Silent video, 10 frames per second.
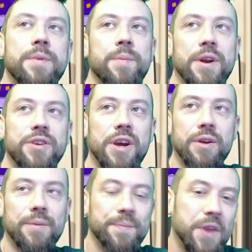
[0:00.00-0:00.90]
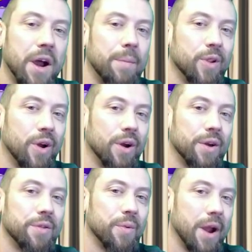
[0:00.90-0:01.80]
to my channel and come along
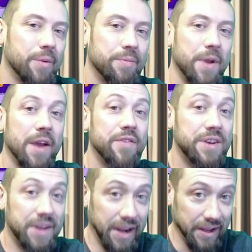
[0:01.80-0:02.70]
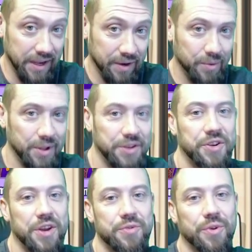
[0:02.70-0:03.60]
the ride with me. I have a daily release
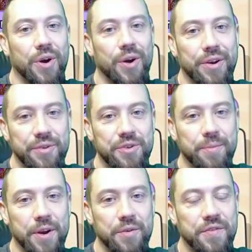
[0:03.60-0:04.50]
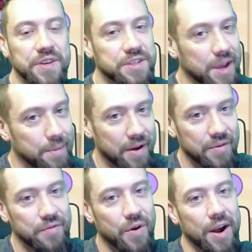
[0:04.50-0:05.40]
schedule on YouTube. I do a fixed game every
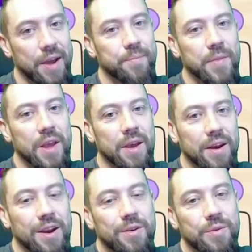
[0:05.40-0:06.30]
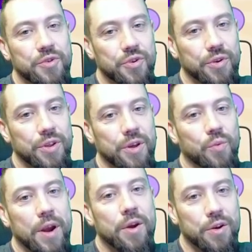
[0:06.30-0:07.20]
Friday, and I do the, the
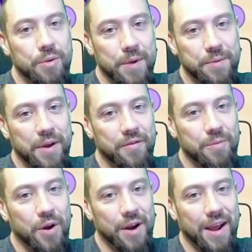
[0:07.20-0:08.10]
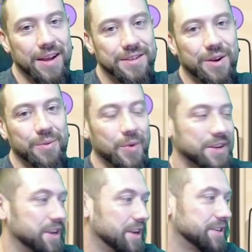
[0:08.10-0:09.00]
Waiting on Your Best Behavior podcast on
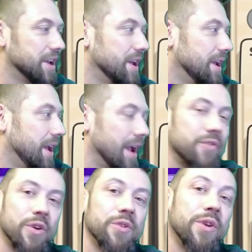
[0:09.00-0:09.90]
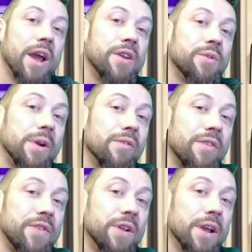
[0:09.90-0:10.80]
Wednesdays. Every other day, I do whatever I
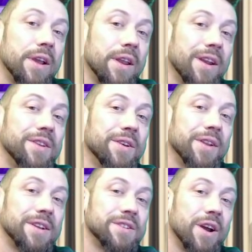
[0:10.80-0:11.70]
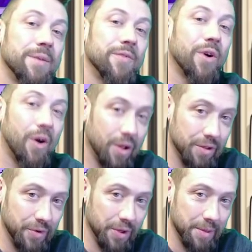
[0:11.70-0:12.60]
feel like, and until next time, for all
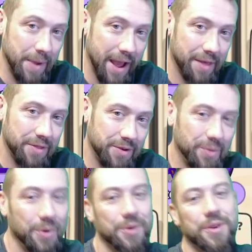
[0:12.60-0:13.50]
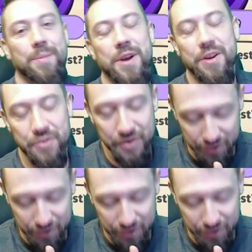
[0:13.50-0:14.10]
of you on the path to world domination,